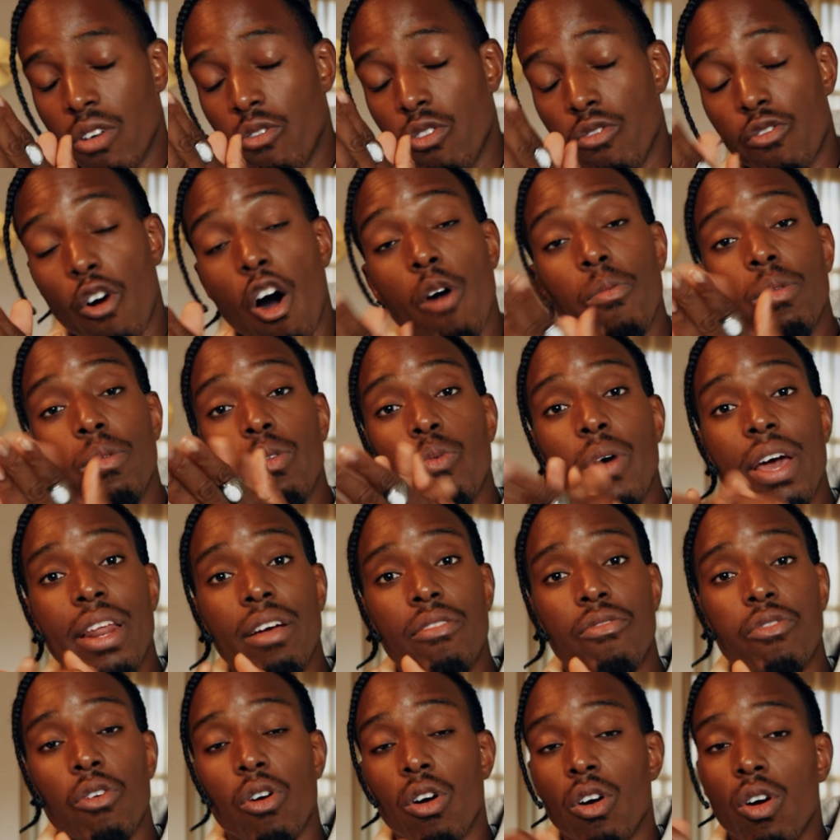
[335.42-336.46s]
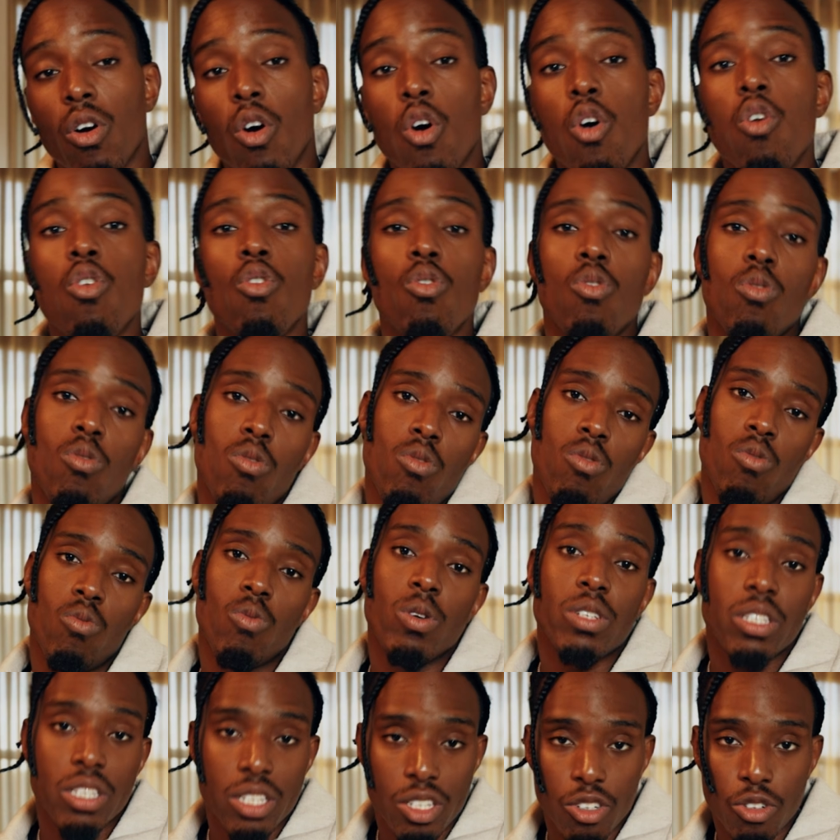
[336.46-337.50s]
that we've all been waiting for, who
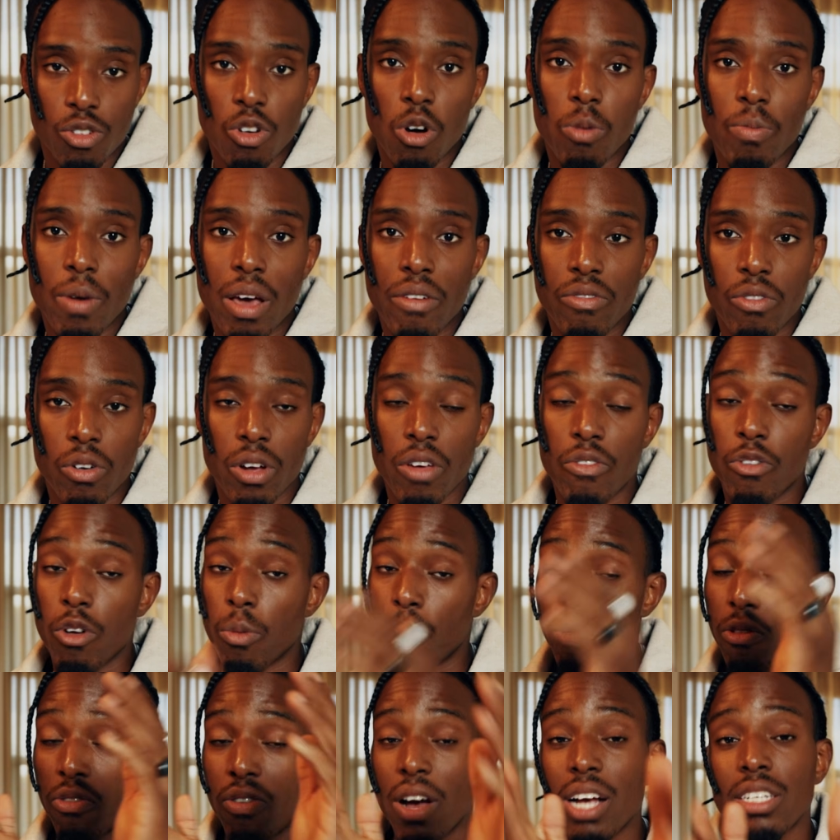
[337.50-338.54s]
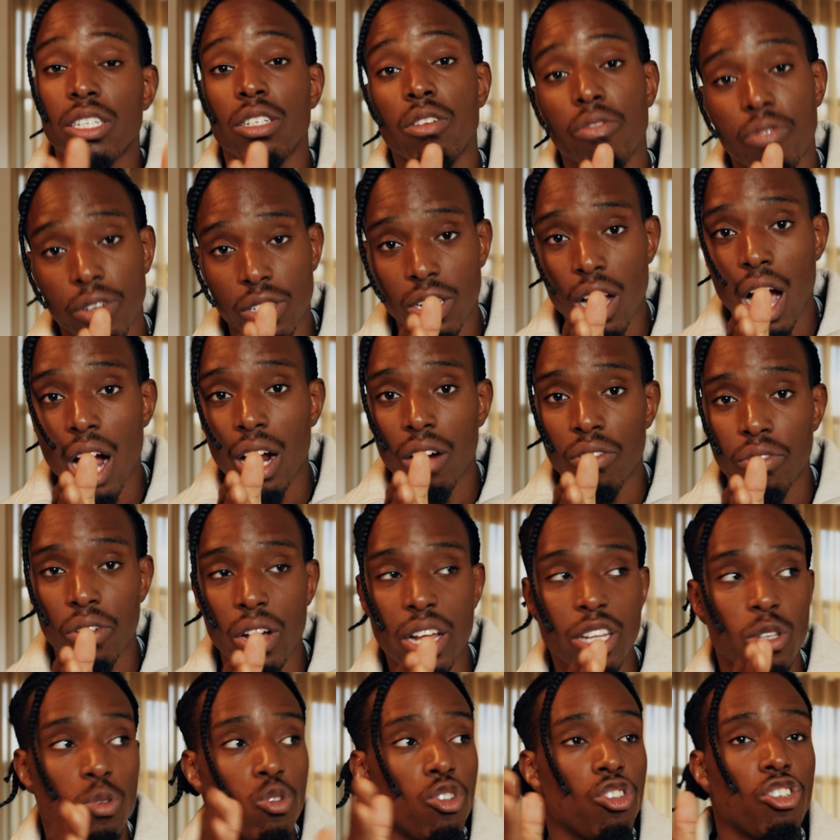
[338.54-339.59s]
was this drone made for? If you're a professional photographer
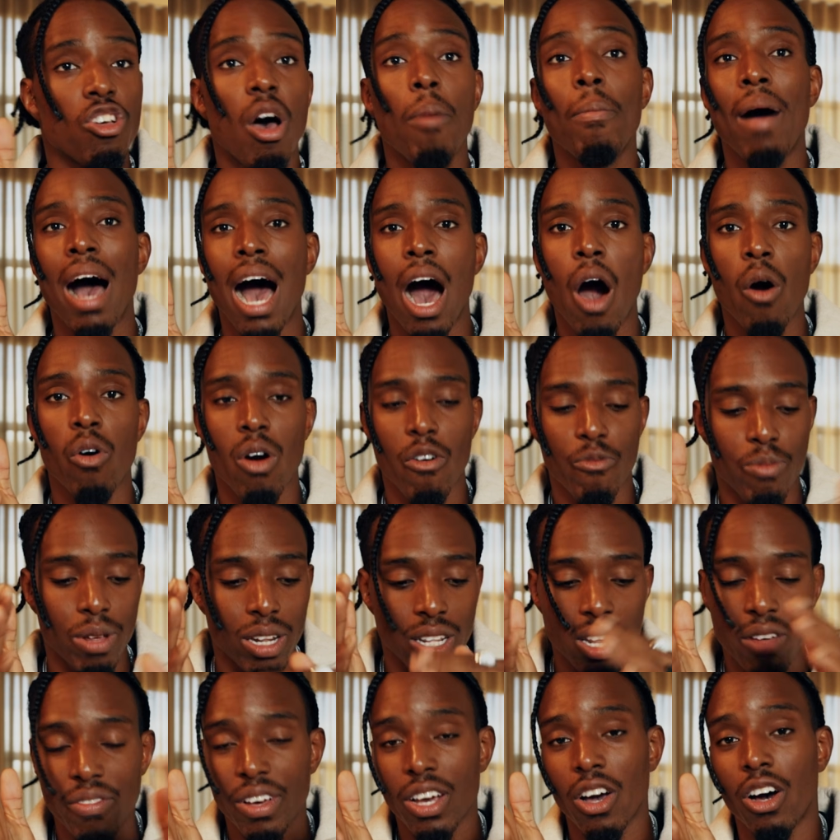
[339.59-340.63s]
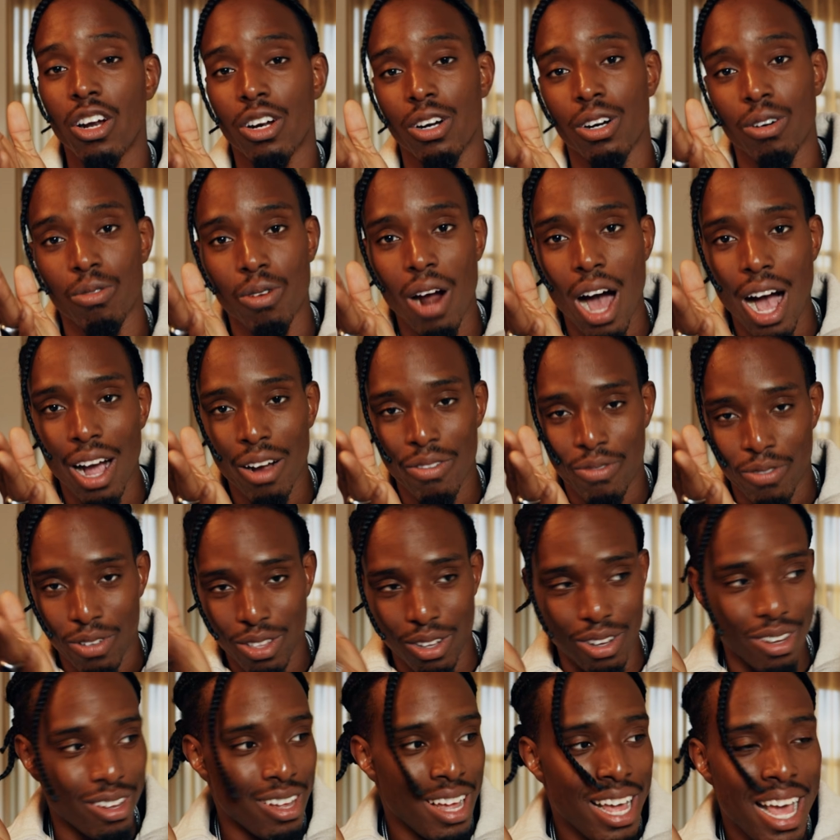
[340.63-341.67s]
and you somehow have been living under a rock for
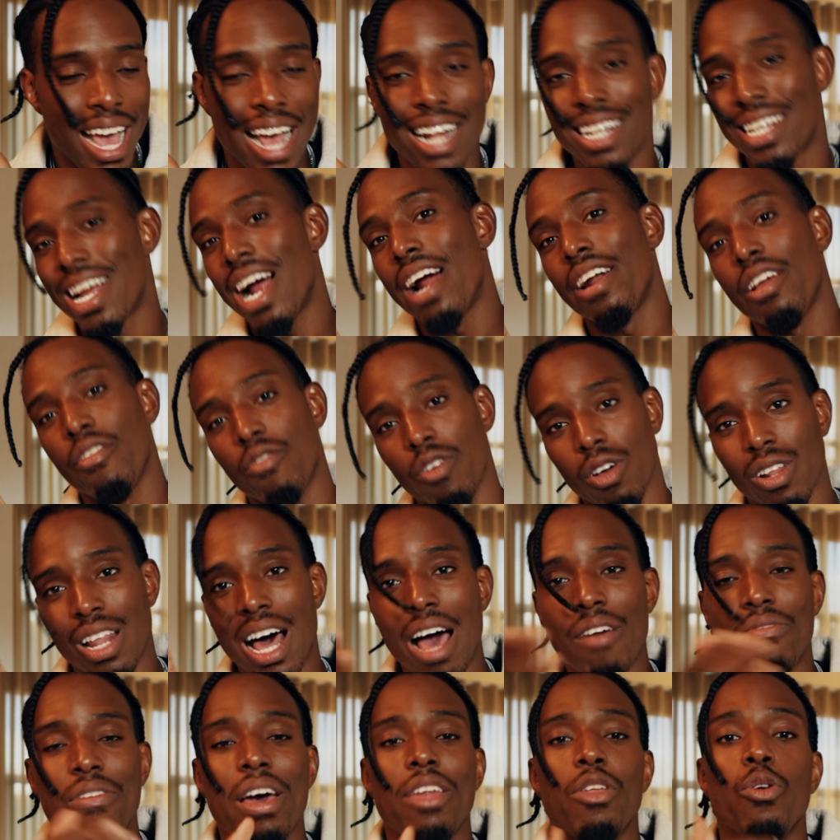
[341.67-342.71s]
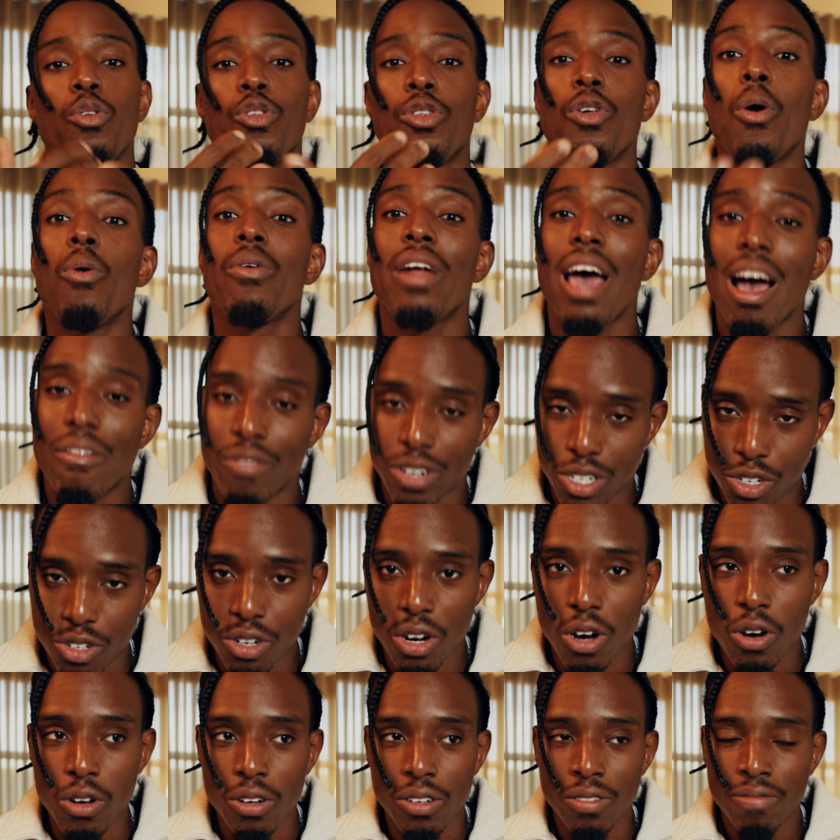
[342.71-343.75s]
the entirety of your life and you don't have a
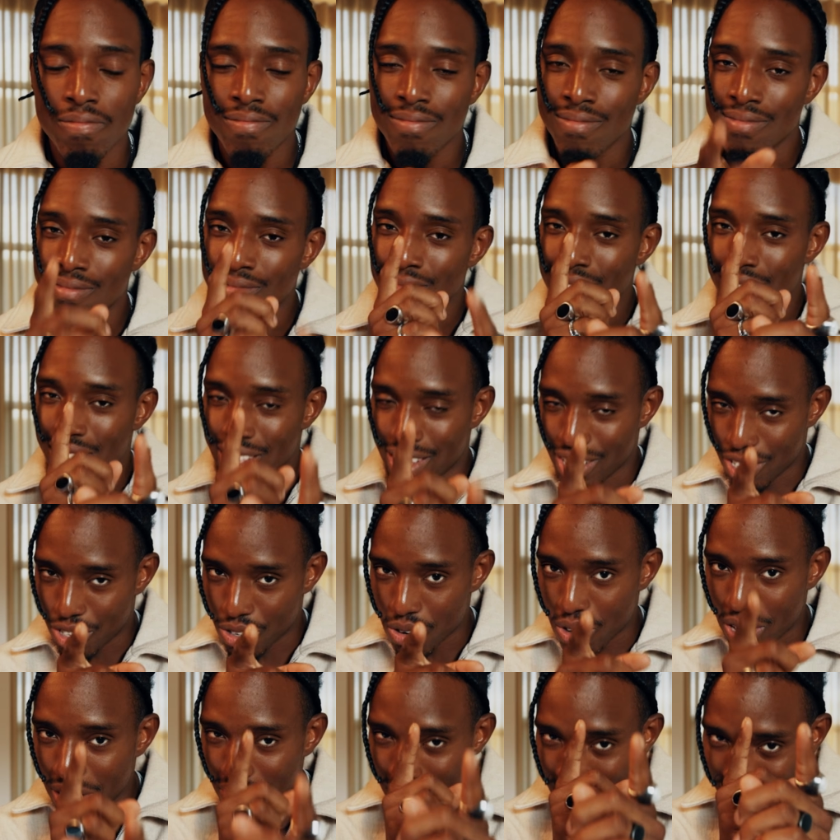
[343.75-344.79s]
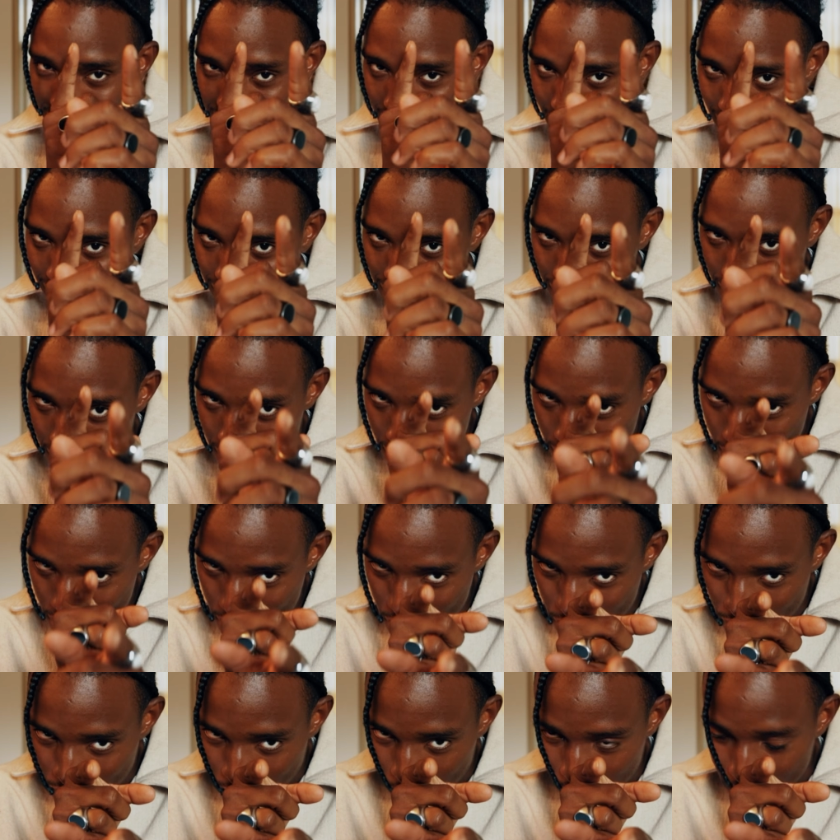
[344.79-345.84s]
drone, this drone is exactly
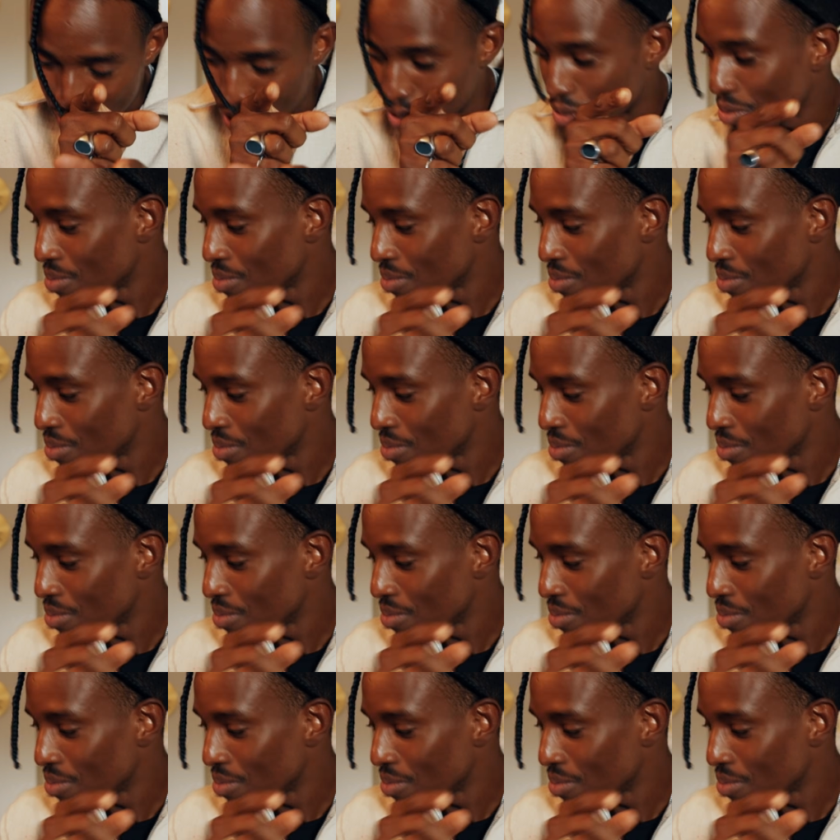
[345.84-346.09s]
for you,